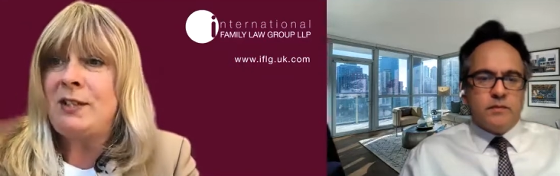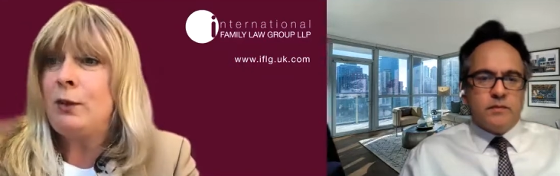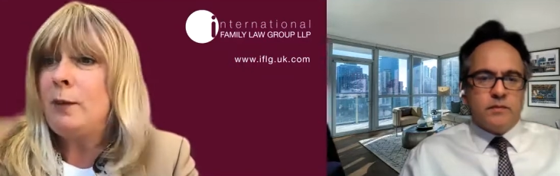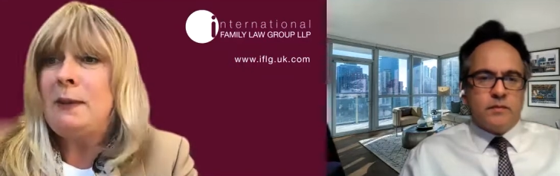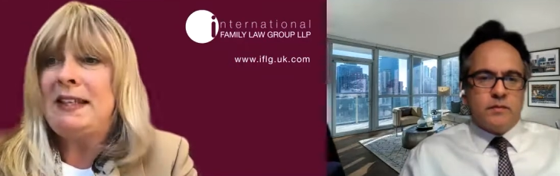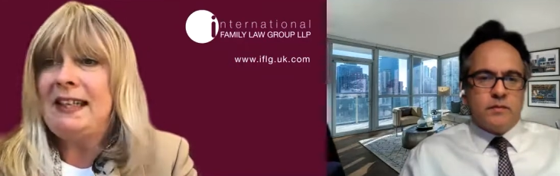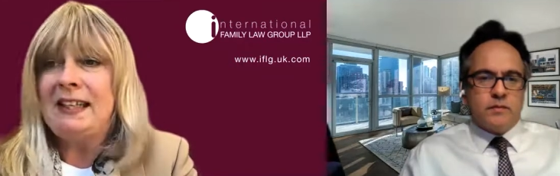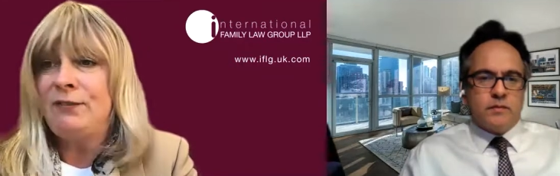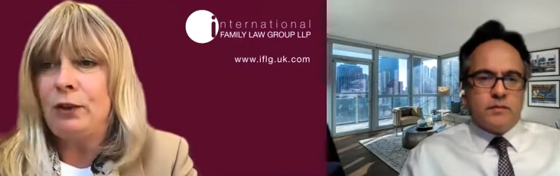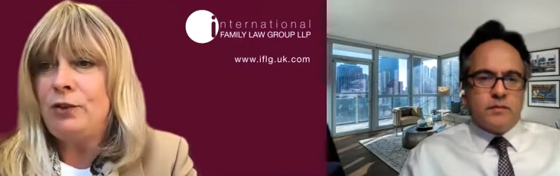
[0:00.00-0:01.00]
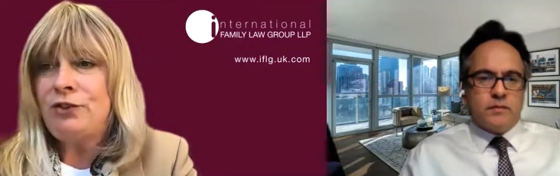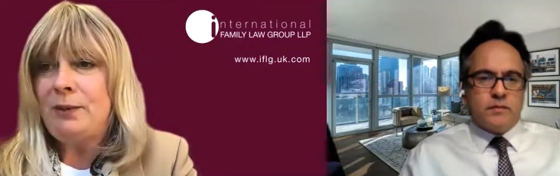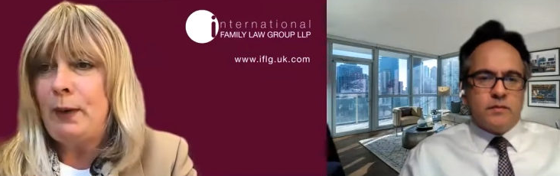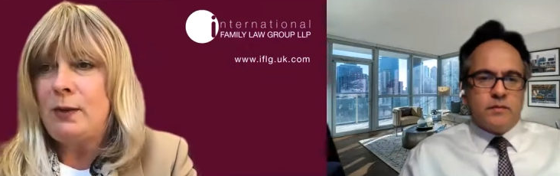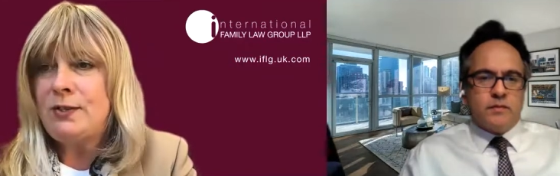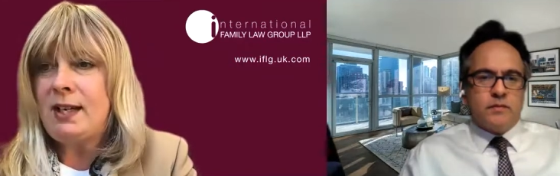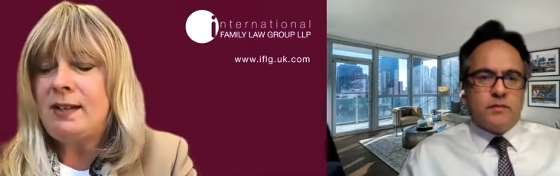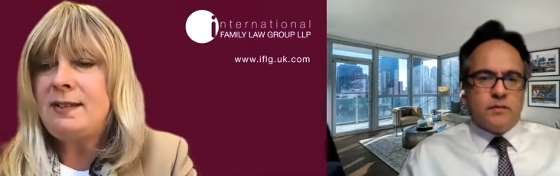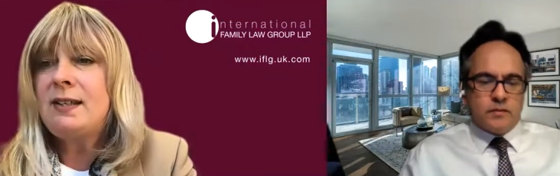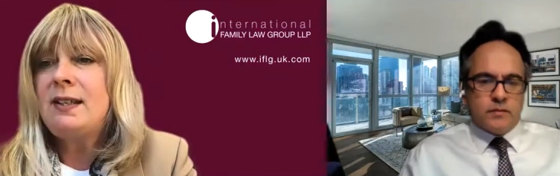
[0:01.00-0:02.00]
Speaker 1: a completely voluntary
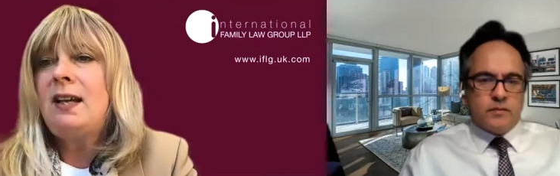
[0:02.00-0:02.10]
process,